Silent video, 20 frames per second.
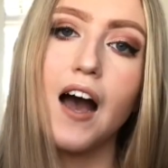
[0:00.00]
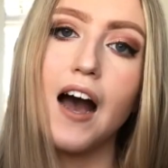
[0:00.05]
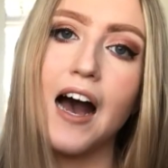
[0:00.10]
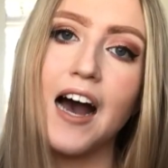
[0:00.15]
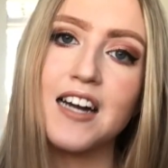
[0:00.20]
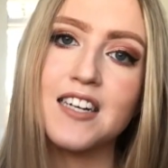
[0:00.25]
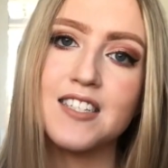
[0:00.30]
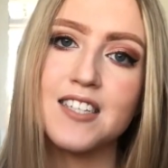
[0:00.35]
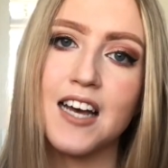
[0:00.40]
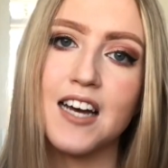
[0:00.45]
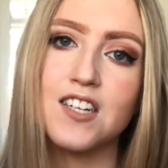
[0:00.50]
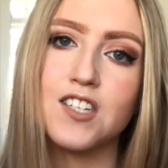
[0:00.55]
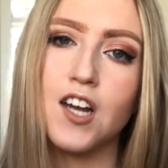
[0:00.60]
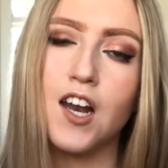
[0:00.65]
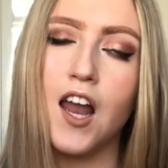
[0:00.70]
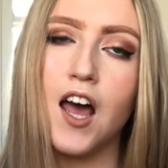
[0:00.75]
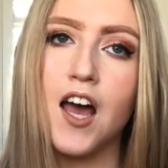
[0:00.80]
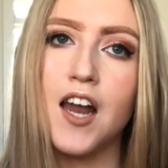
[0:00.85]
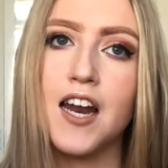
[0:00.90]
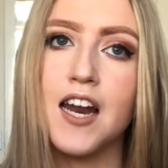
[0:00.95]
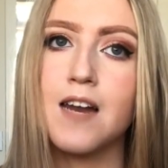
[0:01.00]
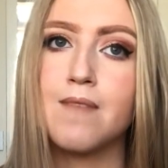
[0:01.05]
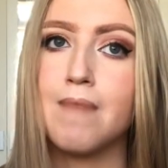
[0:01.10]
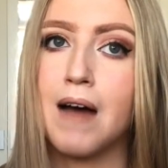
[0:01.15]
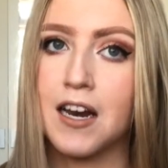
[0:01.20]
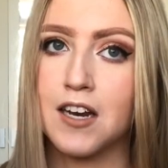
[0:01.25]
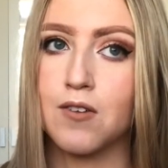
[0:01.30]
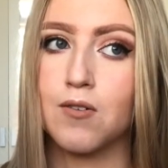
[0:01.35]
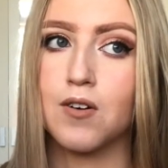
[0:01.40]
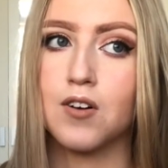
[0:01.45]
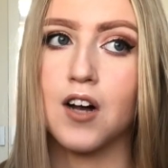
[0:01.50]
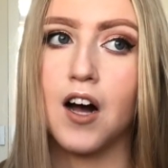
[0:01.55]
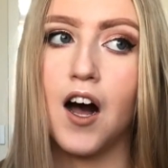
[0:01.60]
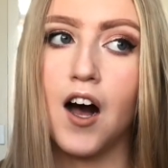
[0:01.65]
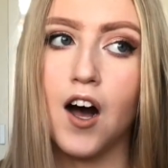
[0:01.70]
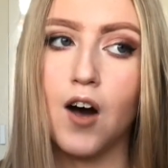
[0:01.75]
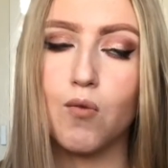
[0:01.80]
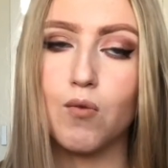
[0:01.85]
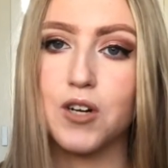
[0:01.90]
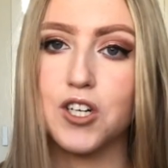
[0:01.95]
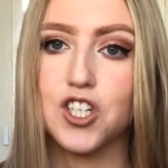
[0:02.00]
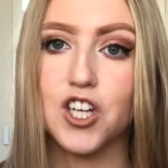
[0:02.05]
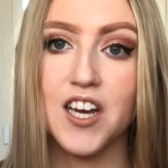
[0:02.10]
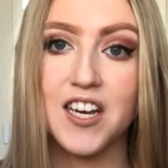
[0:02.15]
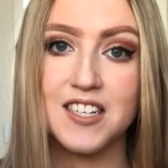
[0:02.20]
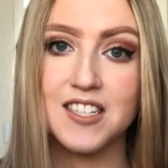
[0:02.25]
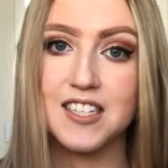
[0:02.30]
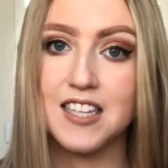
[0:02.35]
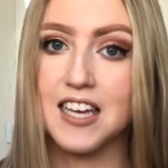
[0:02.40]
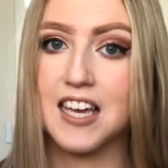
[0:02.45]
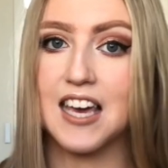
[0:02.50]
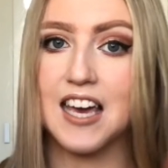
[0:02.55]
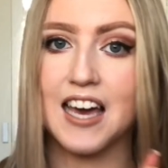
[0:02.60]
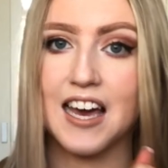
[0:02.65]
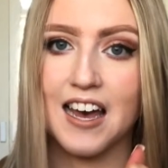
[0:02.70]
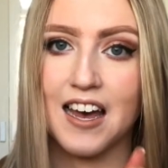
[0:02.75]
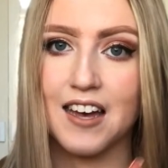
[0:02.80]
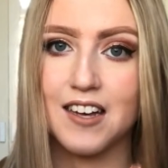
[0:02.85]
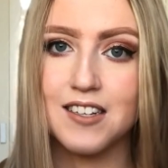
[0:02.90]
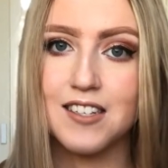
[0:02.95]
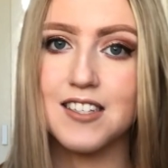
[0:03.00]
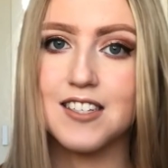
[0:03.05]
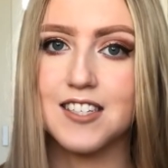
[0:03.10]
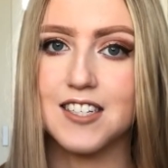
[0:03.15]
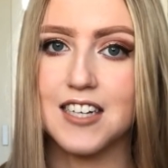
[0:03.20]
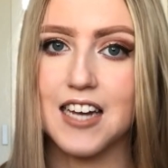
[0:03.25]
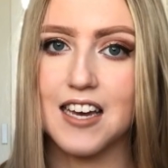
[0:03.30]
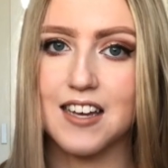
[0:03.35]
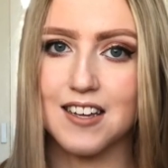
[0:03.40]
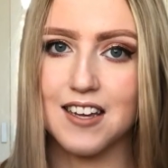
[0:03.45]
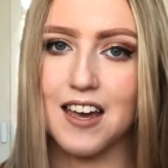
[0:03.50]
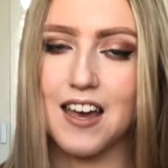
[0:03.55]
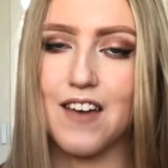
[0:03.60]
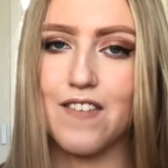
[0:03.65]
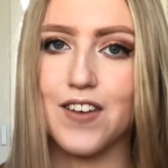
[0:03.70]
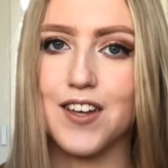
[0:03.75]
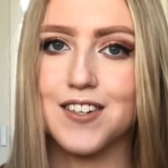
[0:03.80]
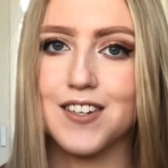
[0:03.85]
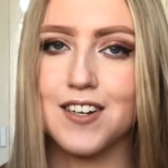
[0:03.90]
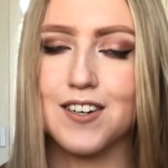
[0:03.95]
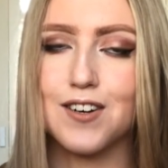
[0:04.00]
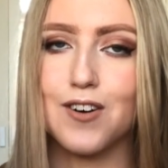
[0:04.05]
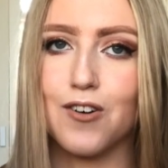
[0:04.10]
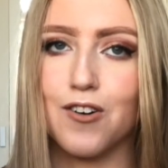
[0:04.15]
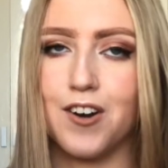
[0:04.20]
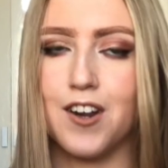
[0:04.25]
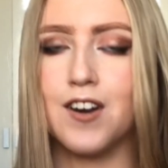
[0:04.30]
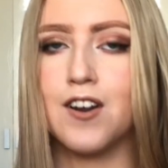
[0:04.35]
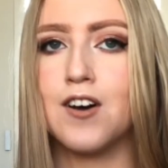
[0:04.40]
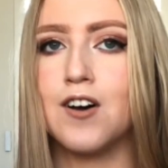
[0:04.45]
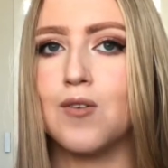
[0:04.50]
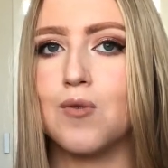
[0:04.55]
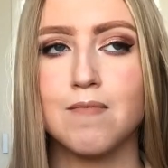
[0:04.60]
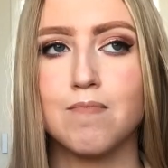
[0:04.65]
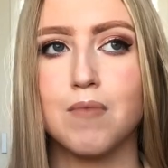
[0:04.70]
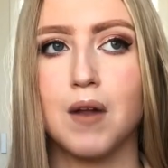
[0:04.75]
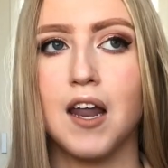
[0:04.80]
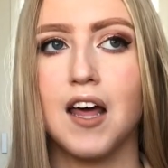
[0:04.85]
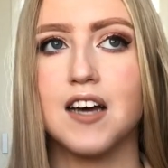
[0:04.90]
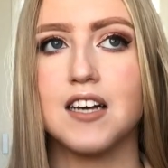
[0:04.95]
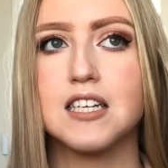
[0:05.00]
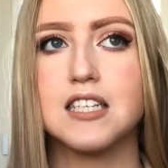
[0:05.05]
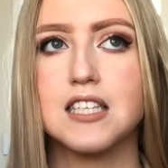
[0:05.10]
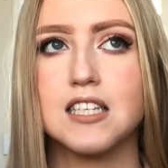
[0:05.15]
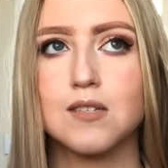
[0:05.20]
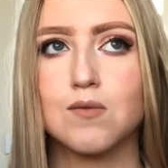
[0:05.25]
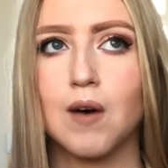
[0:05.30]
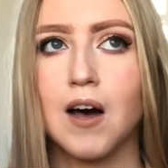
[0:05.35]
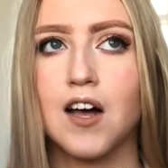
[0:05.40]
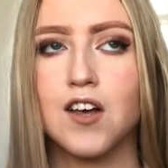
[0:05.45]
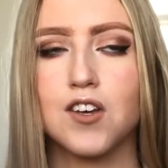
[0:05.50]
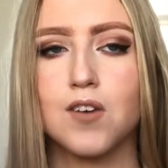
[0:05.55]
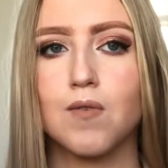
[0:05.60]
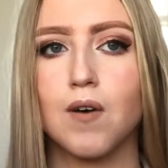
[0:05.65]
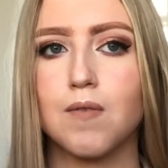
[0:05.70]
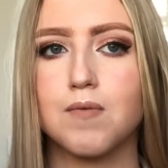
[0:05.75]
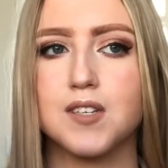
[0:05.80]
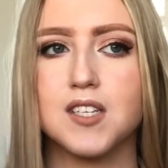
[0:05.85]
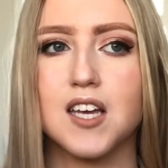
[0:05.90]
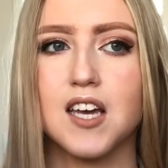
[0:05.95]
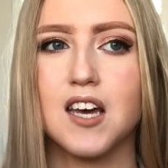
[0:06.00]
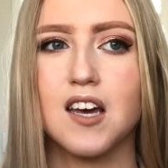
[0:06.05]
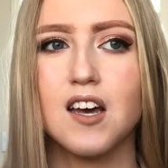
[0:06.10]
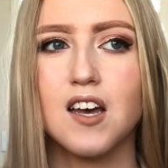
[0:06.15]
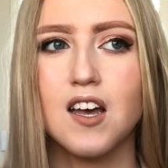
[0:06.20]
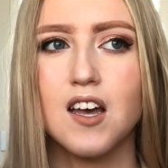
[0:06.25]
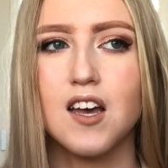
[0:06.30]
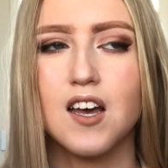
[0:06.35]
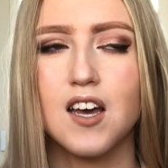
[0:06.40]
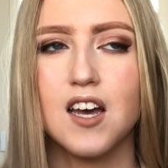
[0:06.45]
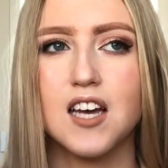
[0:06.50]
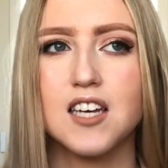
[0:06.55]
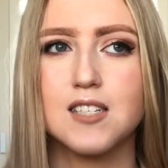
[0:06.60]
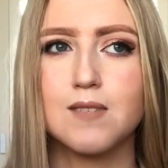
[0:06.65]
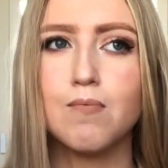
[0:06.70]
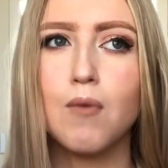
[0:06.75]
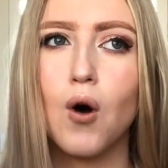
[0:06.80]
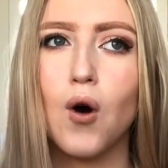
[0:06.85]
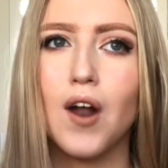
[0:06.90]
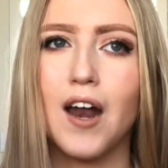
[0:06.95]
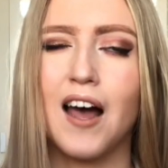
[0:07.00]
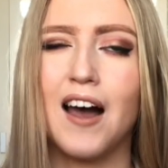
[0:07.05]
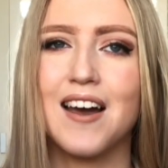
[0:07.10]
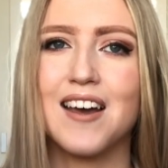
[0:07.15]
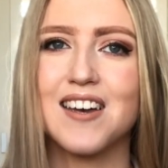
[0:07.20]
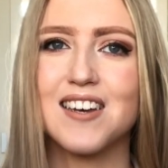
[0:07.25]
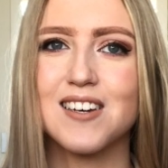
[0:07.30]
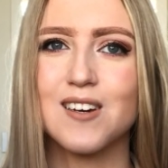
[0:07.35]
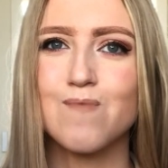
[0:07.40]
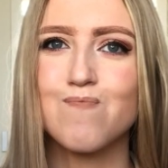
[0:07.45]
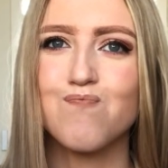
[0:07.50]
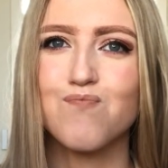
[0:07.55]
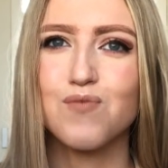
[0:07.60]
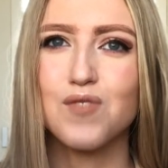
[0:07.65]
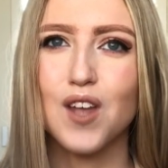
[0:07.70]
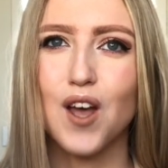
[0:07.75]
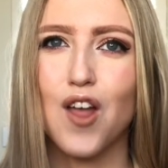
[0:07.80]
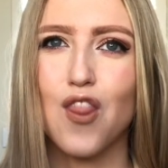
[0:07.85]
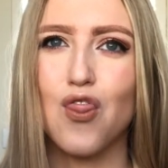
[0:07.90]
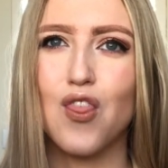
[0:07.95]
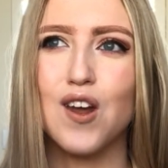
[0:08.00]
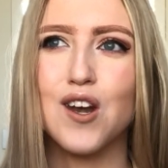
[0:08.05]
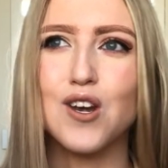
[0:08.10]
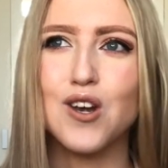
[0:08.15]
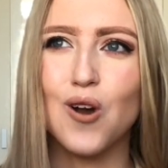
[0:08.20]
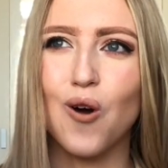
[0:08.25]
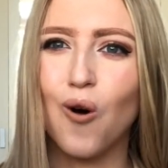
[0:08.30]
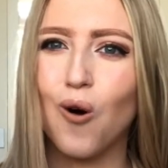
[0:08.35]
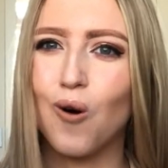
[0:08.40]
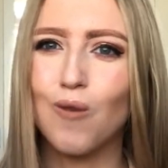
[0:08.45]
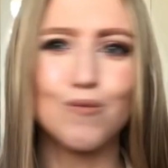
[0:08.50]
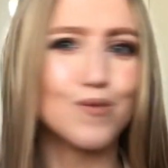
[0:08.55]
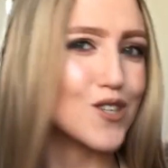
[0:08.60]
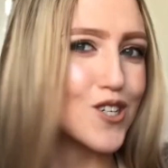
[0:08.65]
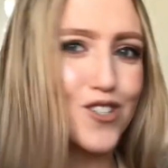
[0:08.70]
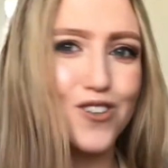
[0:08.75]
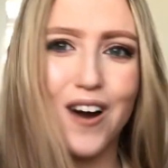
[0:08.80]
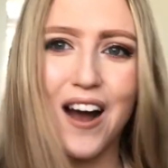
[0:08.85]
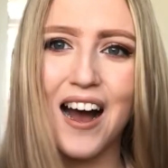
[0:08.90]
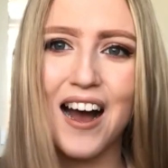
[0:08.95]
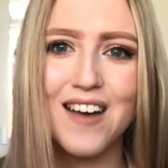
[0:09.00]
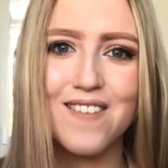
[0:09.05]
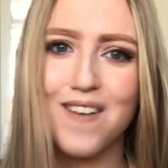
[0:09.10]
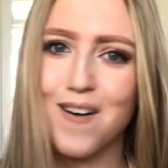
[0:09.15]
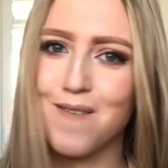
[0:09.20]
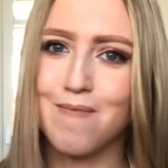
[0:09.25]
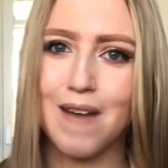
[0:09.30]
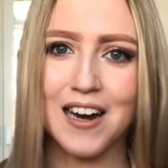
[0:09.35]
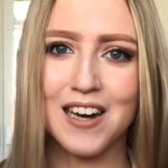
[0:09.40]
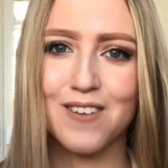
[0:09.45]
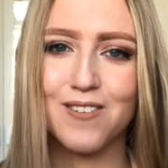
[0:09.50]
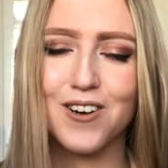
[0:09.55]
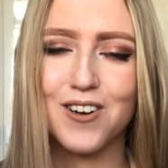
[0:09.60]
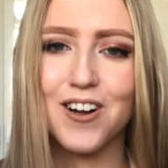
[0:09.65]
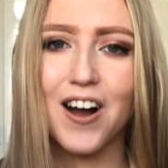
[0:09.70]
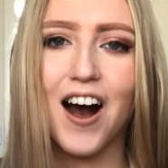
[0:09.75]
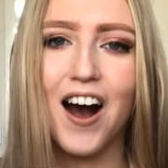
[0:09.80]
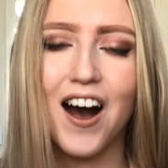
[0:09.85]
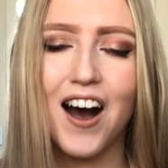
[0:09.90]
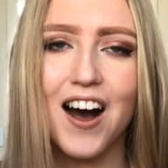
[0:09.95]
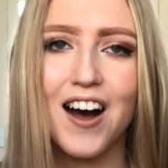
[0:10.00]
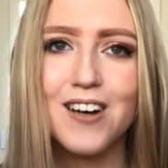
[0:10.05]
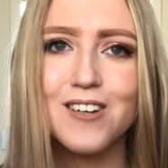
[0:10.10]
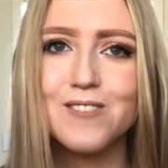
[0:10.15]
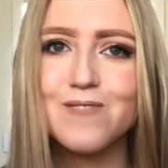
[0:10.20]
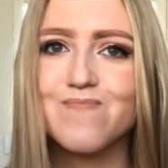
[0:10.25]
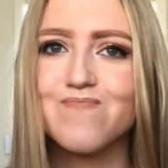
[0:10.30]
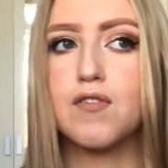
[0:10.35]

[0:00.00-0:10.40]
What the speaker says: I decided to learn in a manual car, which is the gear stick, if you didn't already know, and plus as well you obviously, it's more like the norm to drive a manual car.